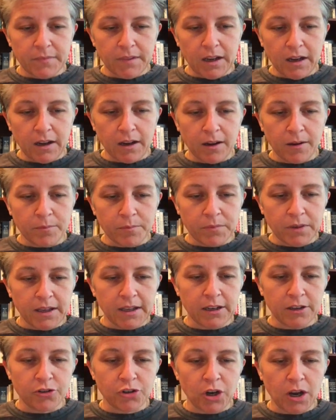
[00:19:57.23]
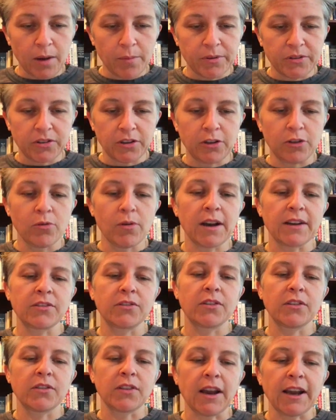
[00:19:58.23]
Get a job as a
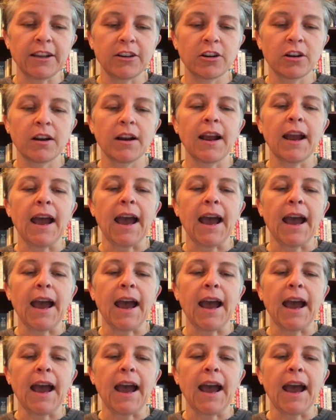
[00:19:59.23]
UX designer